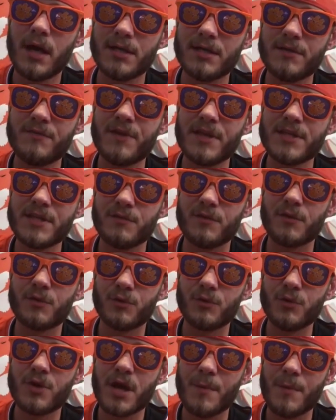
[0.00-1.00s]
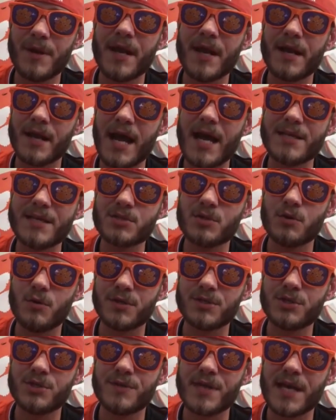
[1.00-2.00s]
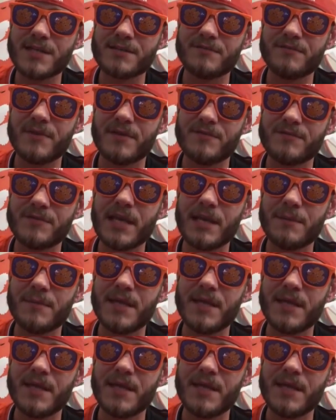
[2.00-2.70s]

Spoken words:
defensive recruit coming out of high school in 2015.